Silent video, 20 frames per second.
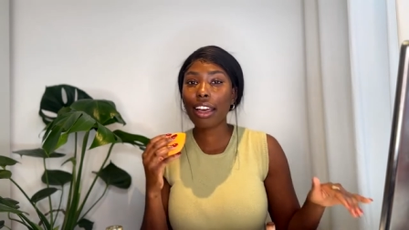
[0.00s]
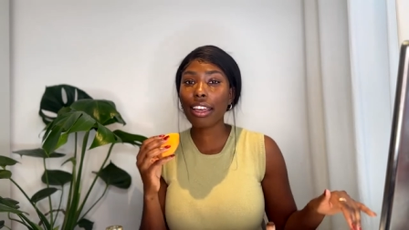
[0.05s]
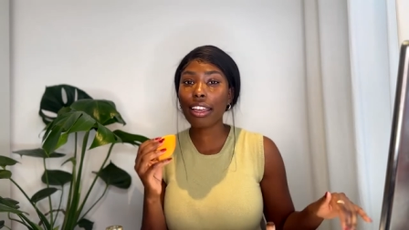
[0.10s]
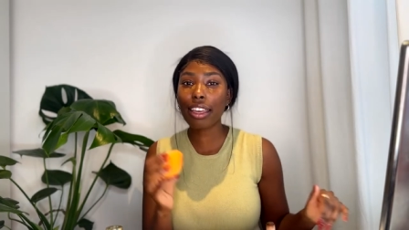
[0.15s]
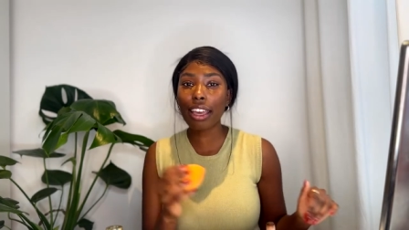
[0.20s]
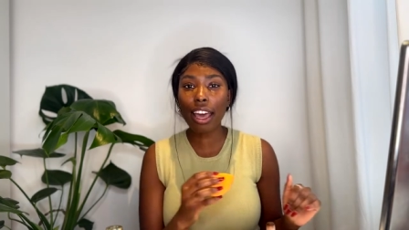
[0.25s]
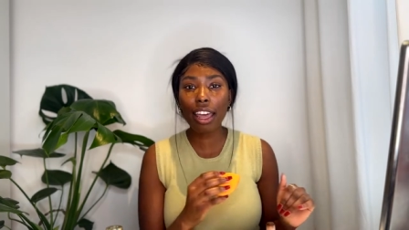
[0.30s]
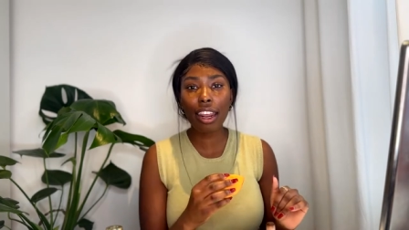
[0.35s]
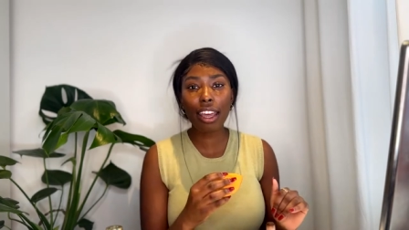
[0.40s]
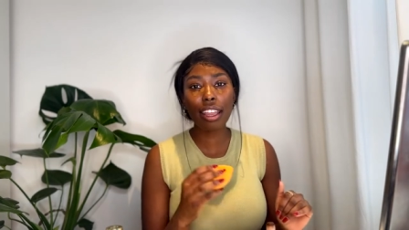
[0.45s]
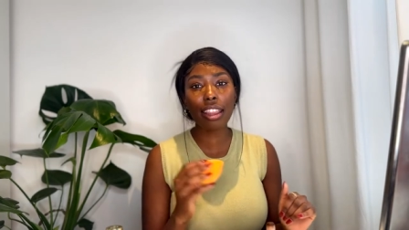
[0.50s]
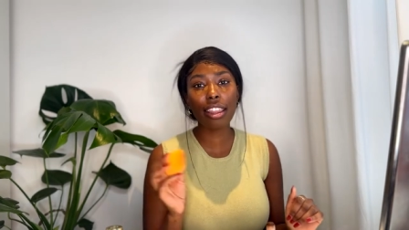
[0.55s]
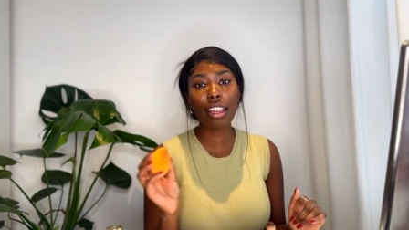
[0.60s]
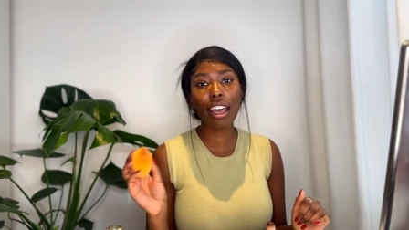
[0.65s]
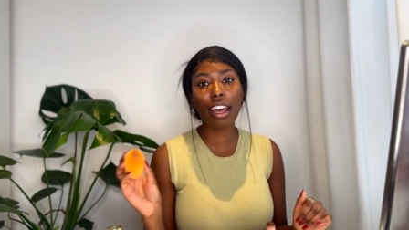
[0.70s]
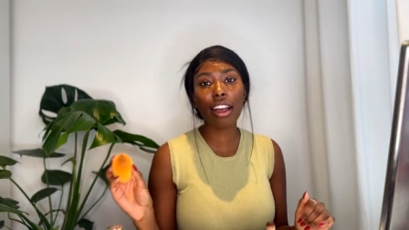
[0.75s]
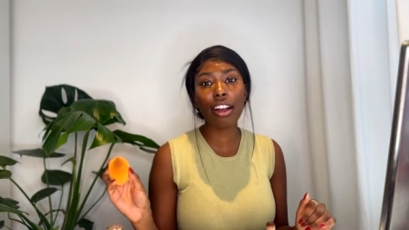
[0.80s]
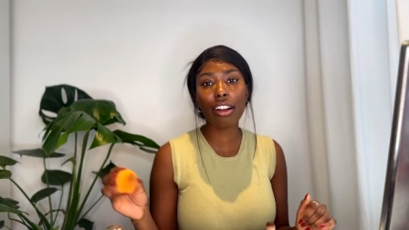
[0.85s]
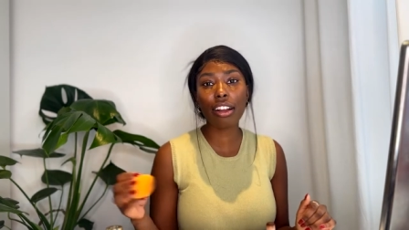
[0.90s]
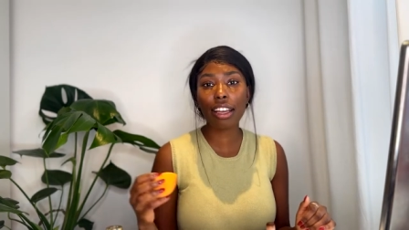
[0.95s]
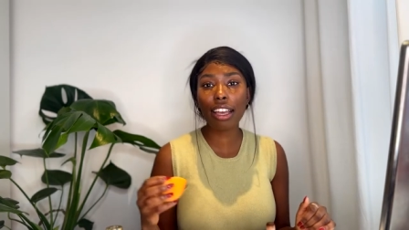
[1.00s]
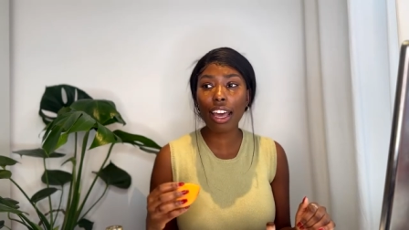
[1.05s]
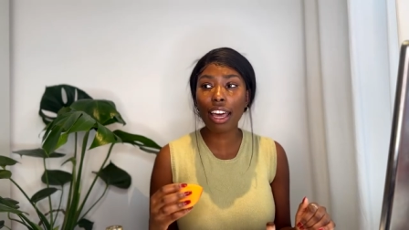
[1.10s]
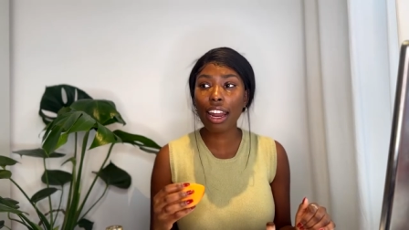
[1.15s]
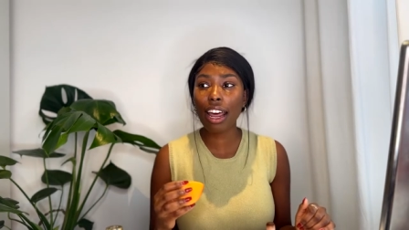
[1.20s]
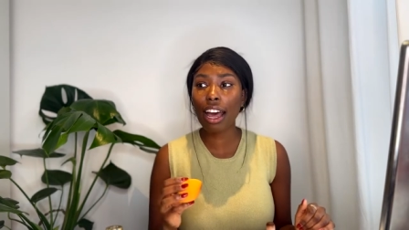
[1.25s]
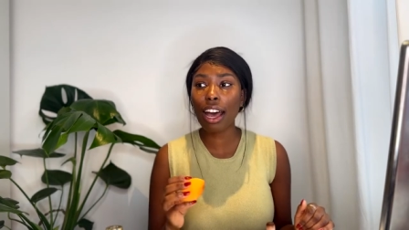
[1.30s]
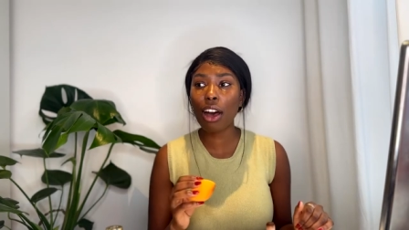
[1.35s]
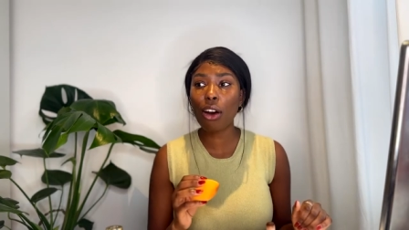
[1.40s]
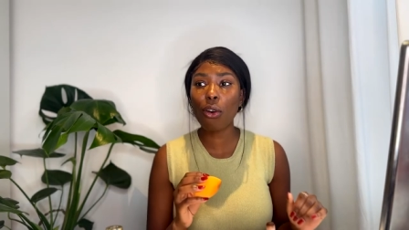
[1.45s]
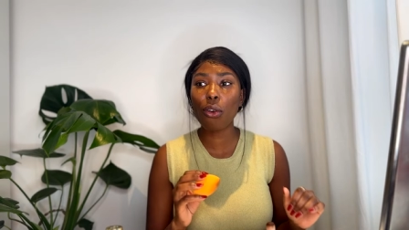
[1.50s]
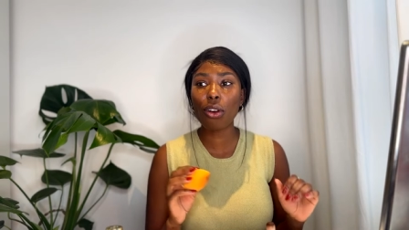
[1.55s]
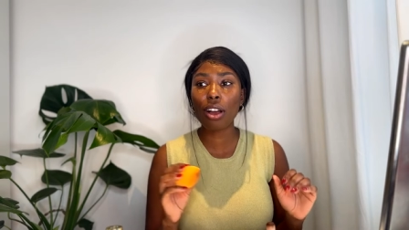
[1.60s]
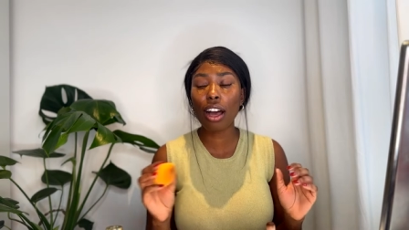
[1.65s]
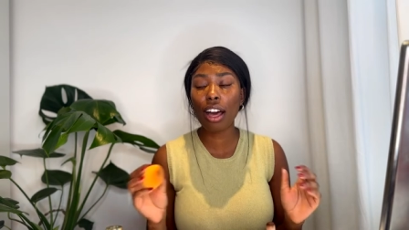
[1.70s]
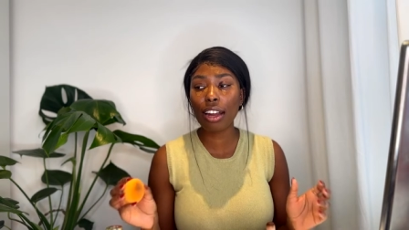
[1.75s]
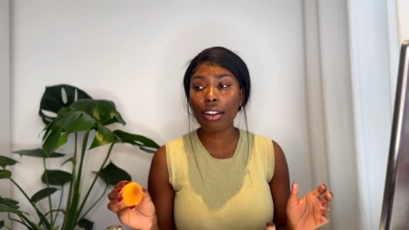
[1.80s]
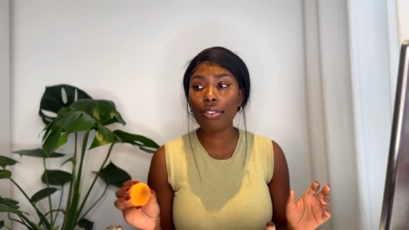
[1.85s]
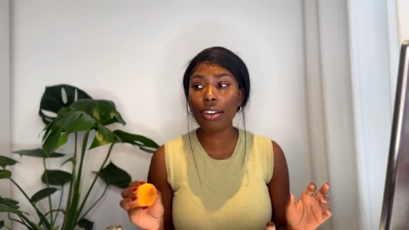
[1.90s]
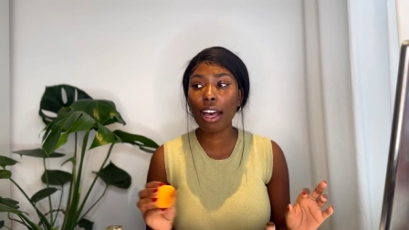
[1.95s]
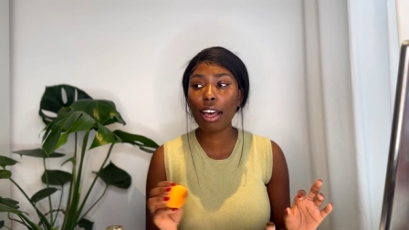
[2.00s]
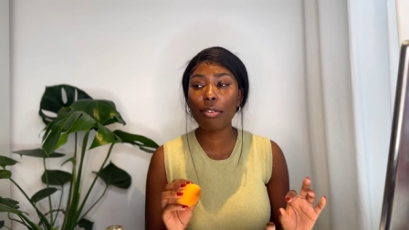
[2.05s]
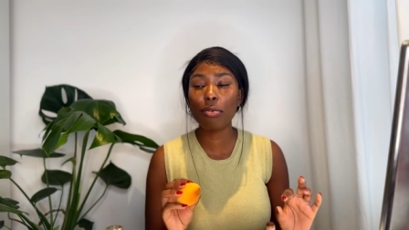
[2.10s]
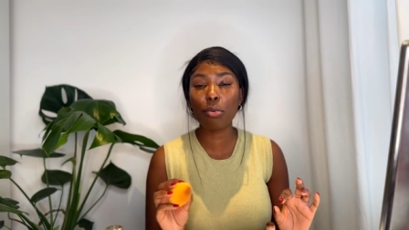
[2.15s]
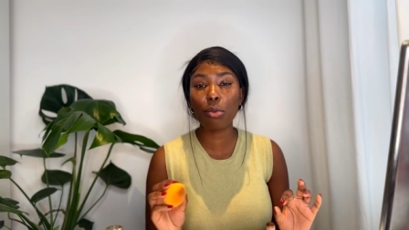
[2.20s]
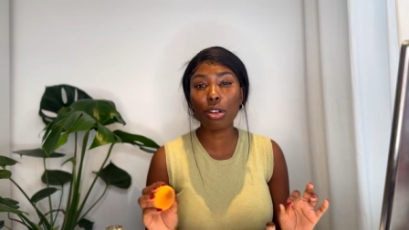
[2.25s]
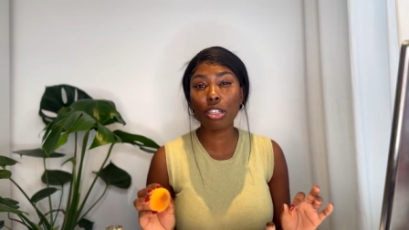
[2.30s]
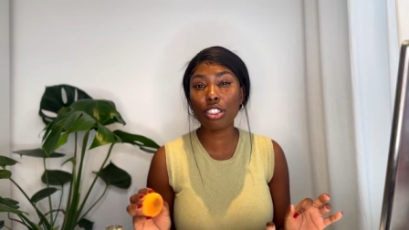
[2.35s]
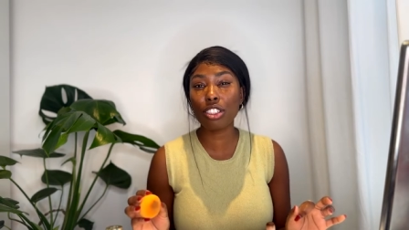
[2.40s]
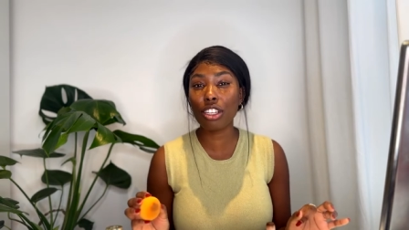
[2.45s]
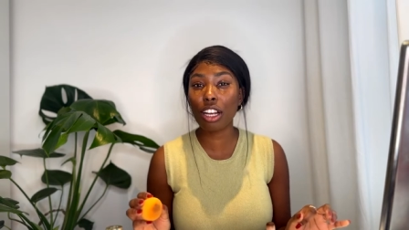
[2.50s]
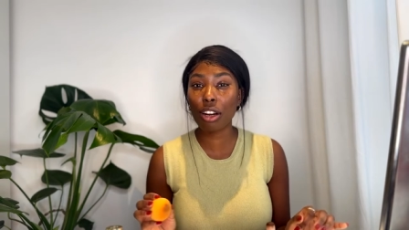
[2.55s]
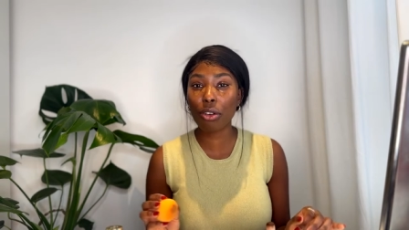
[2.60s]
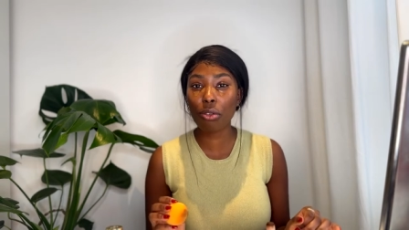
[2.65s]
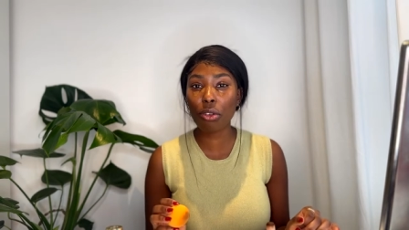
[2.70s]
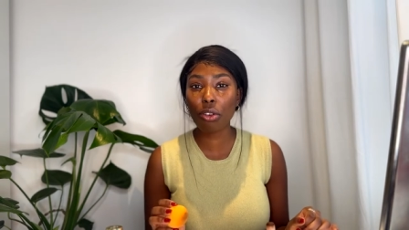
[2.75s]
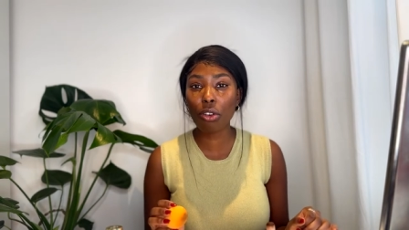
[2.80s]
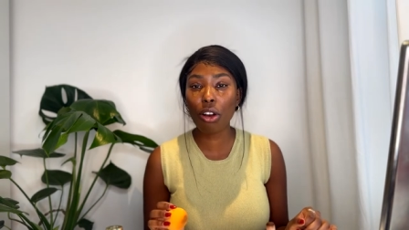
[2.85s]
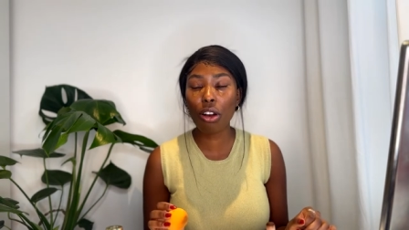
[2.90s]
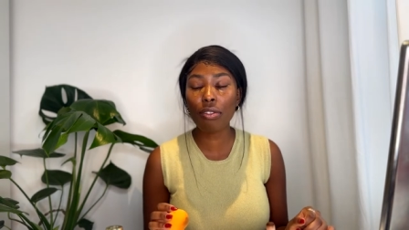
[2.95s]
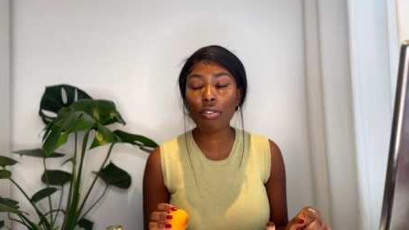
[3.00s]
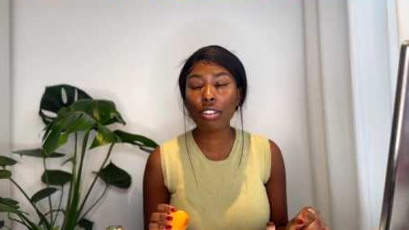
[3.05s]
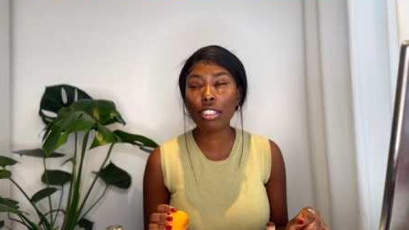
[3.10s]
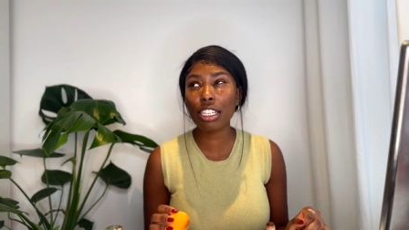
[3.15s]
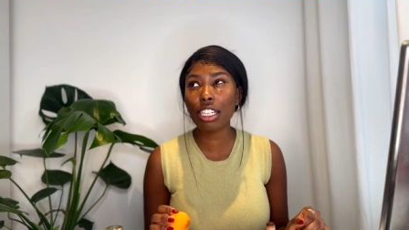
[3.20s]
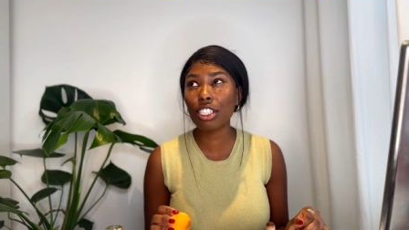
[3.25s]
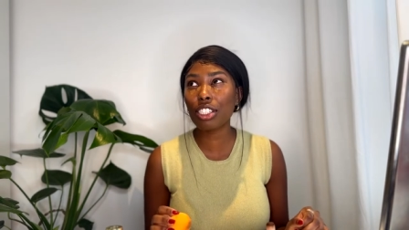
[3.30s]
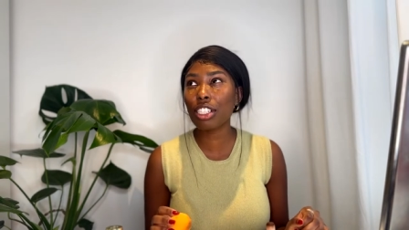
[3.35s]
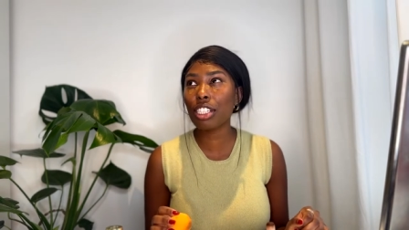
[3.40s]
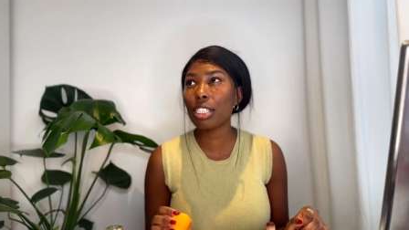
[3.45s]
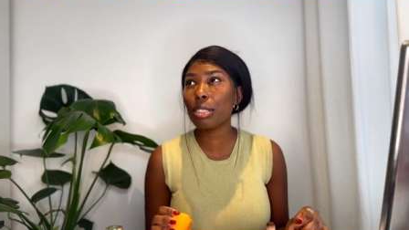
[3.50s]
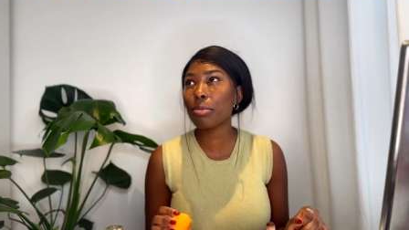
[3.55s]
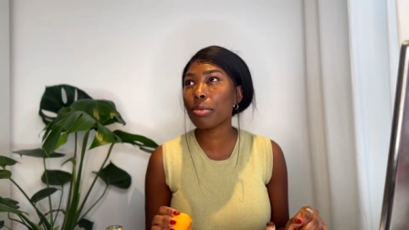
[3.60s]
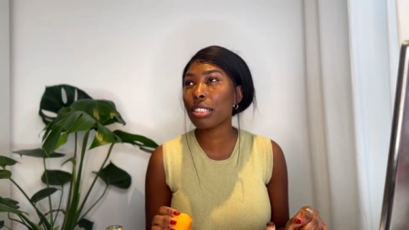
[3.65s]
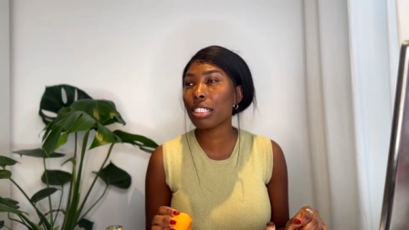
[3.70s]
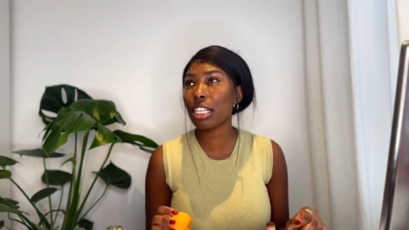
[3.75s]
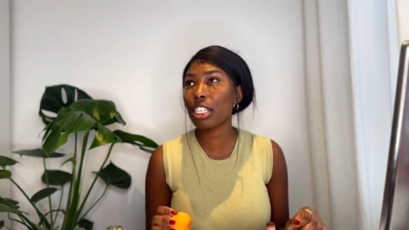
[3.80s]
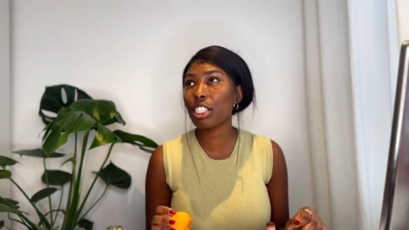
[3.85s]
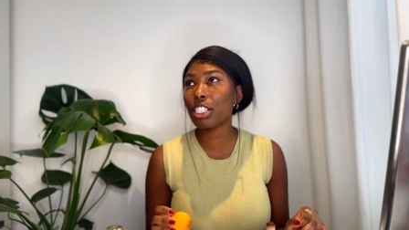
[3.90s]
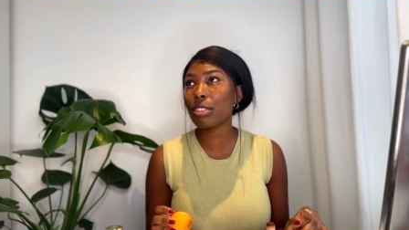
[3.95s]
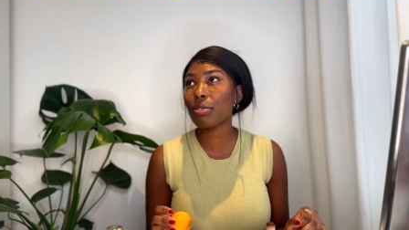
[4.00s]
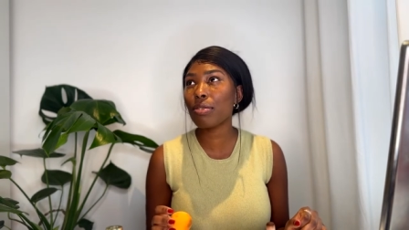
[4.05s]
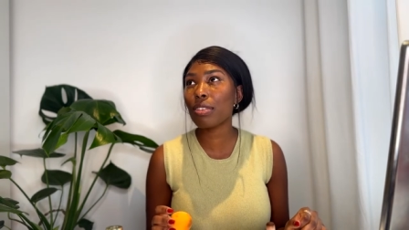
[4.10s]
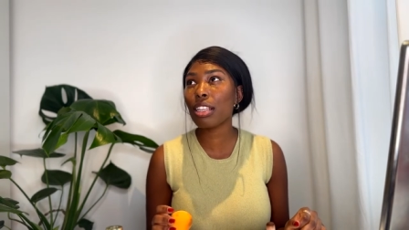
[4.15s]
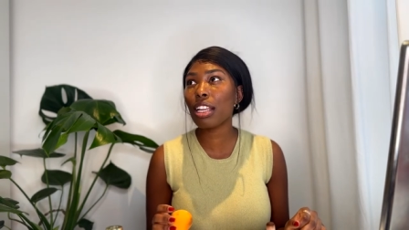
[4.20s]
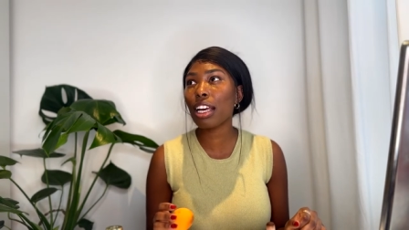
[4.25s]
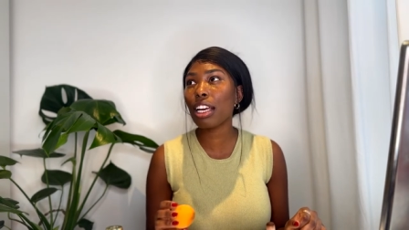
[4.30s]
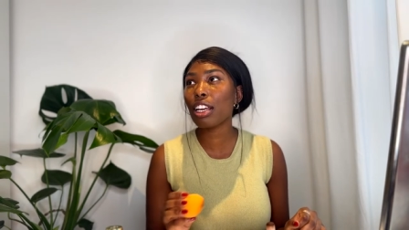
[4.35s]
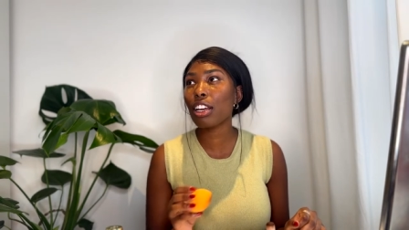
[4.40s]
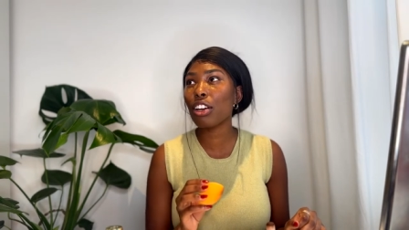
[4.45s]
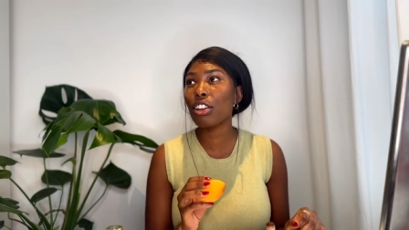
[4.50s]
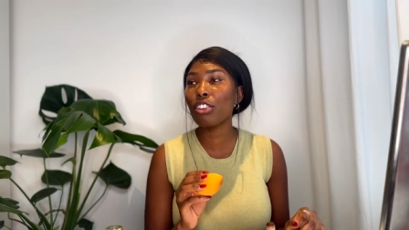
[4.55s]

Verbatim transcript: get in there, get out, kind of have more general conversations because I just feel like